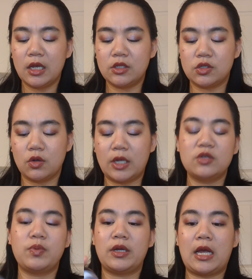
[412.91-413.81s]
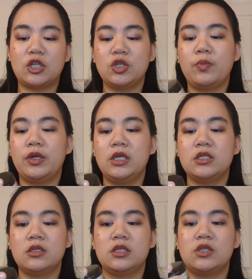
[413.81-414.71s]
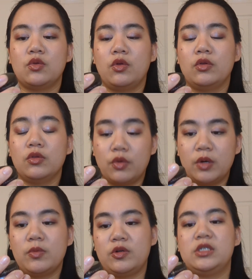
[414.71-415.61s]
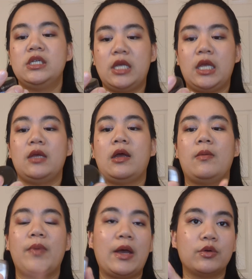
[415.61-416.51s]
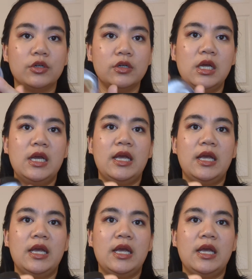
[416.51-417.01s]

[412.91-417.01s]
And so I actually put it into this Laura Mercier powder,